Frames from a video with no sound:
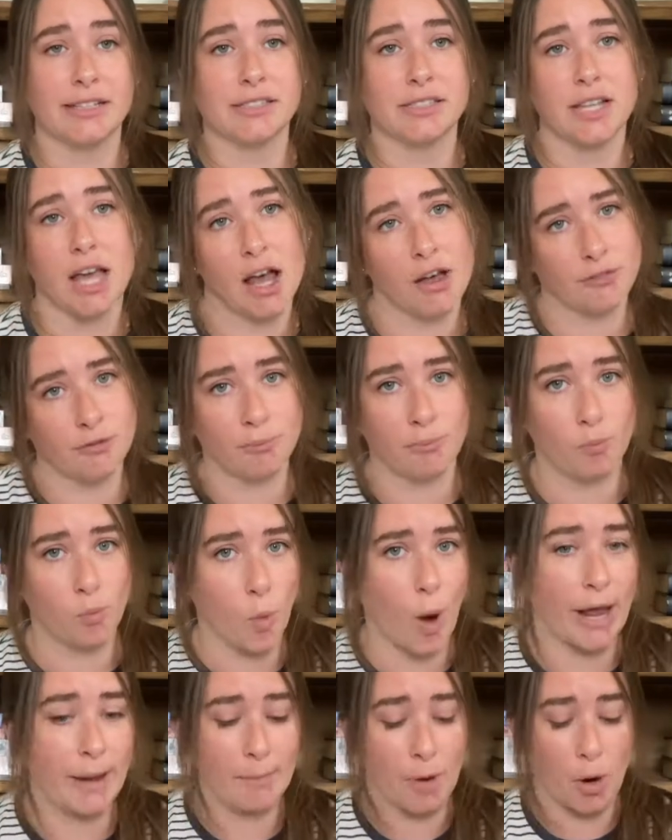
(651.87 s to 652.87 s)
of
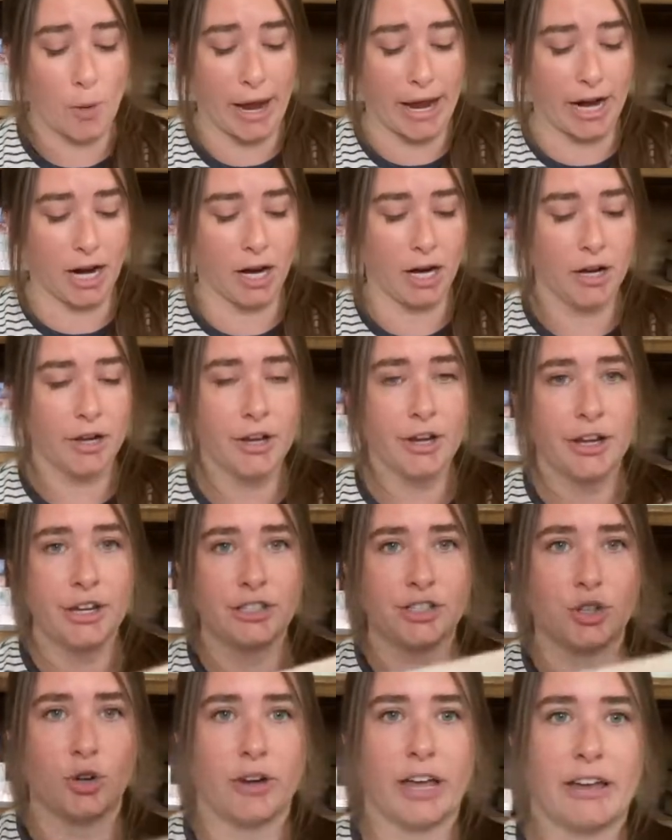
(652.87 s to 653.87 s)
white mohair.
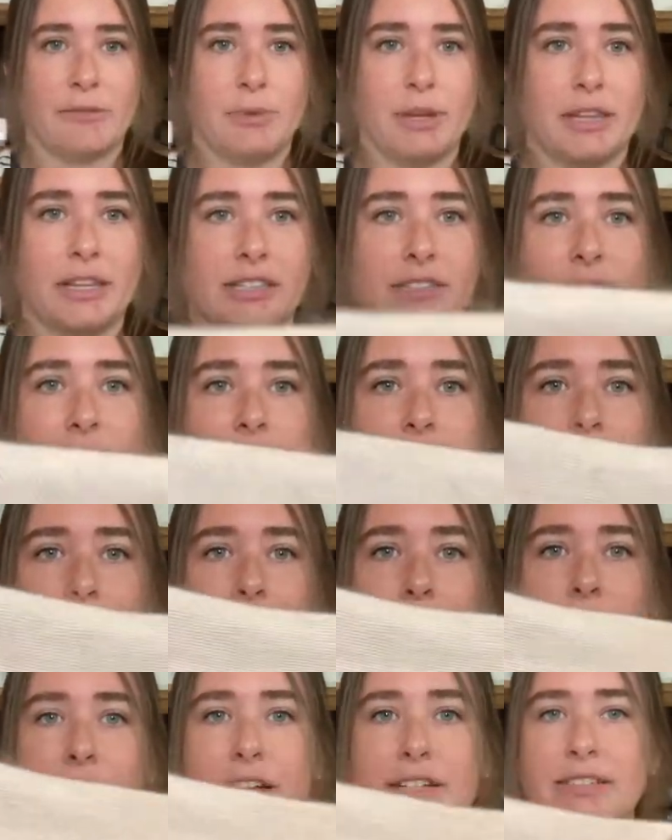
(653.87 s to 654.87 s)
So it gave me this
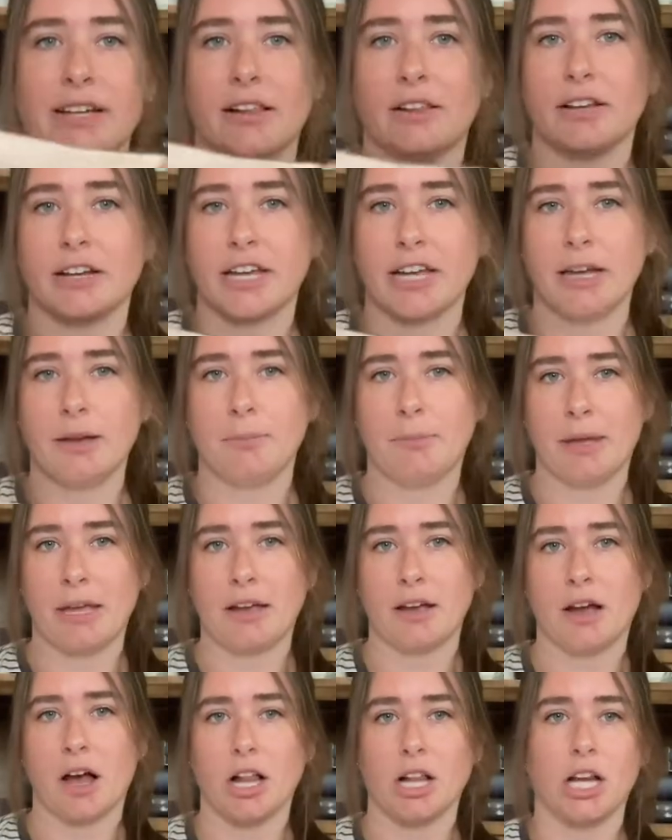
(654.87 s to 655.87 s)
very delicate
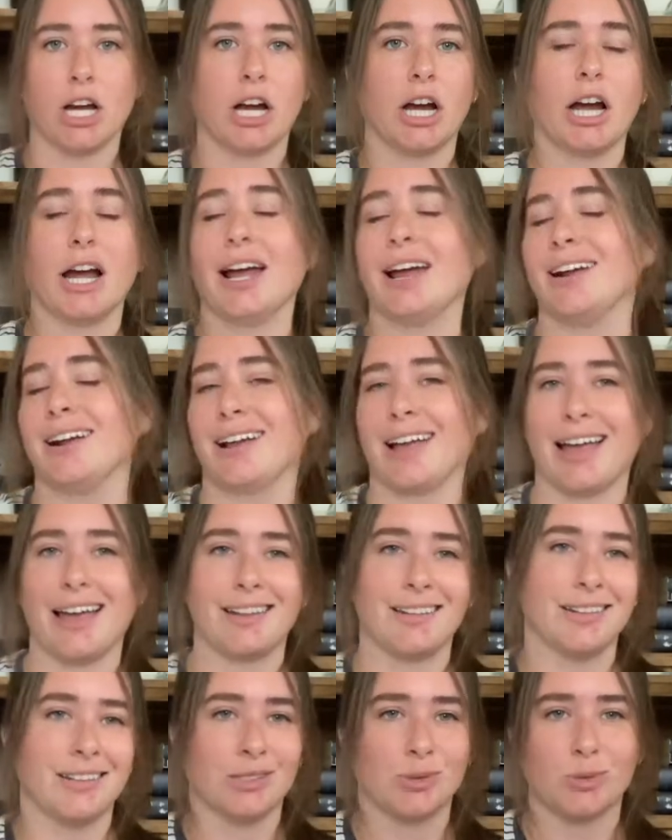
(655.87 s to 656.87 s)
pink color. And
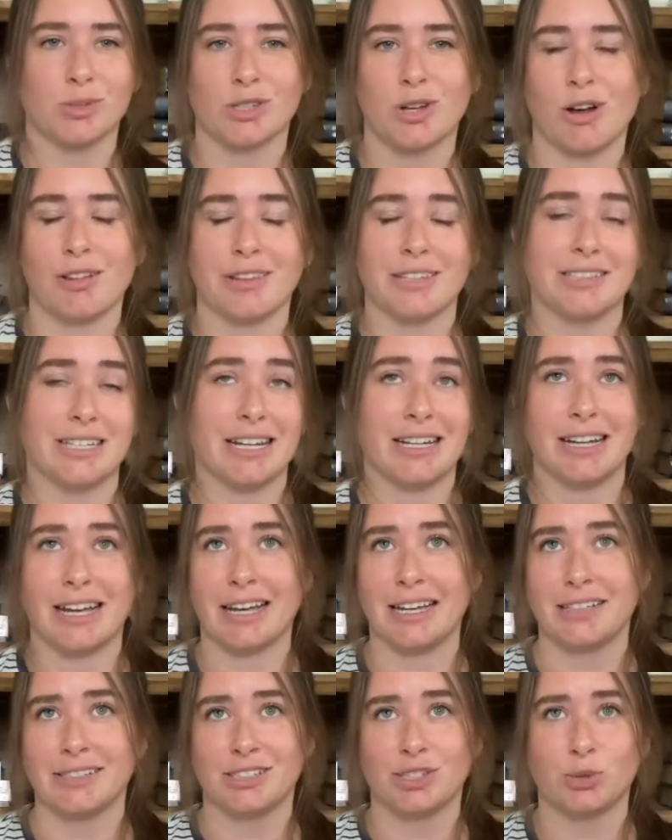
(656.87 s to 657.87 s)
again, this was called the date
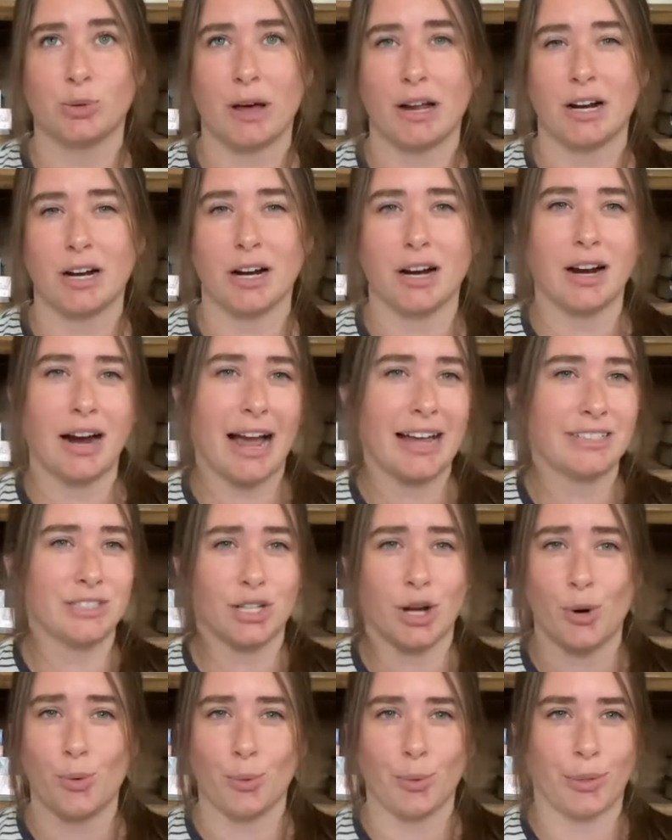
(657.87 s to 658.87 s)
night sweater. I
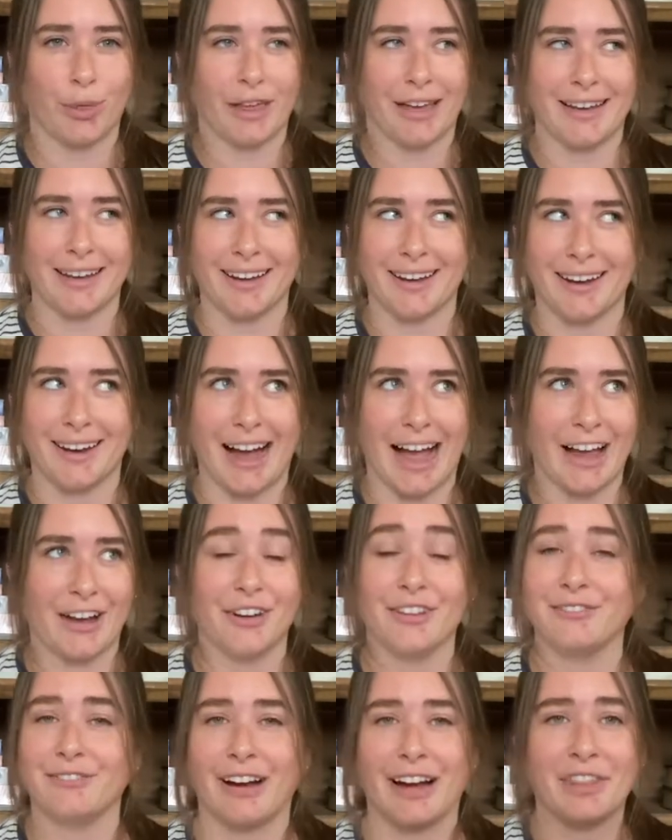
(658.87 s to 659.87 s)
don't think I
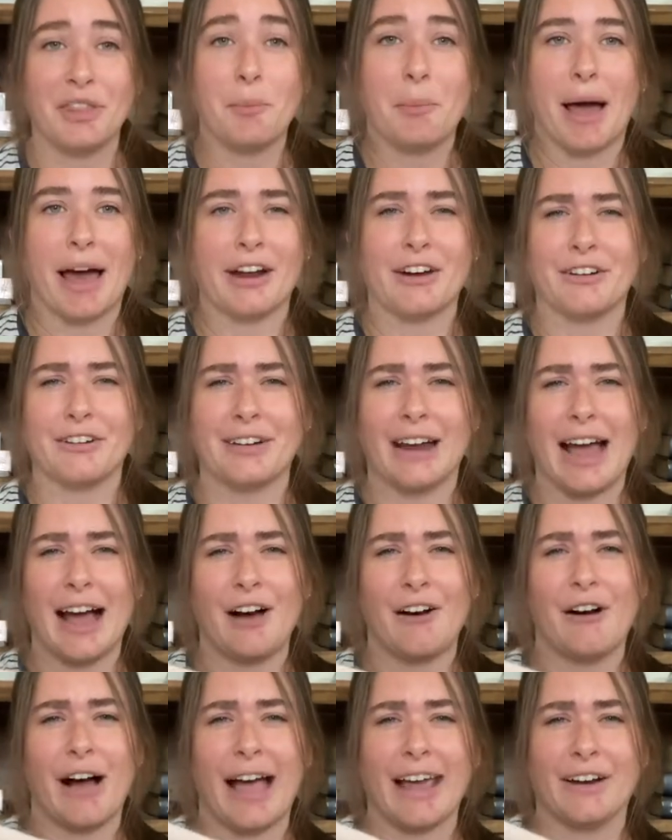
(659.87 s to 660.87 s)
could find the pattern
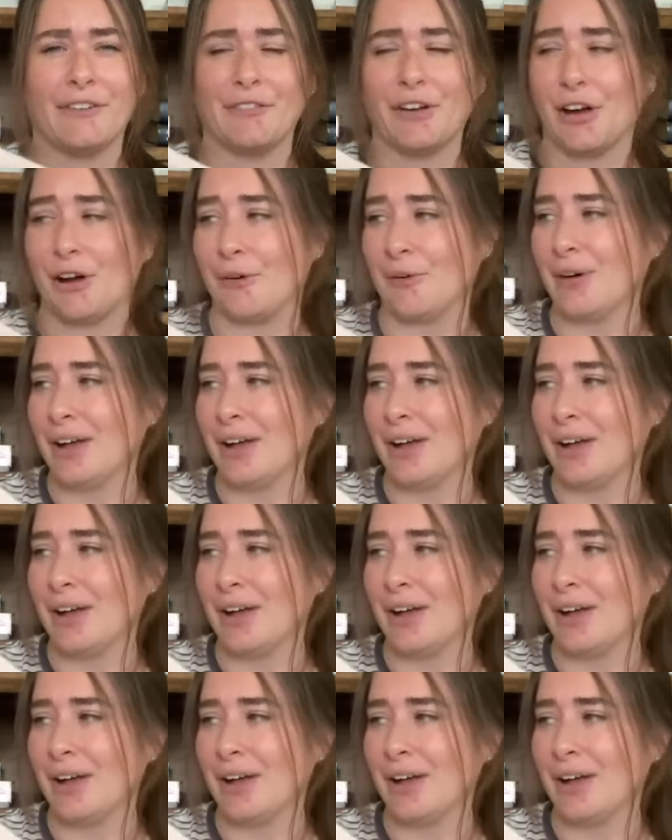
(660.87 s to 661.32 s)
now. I don't know.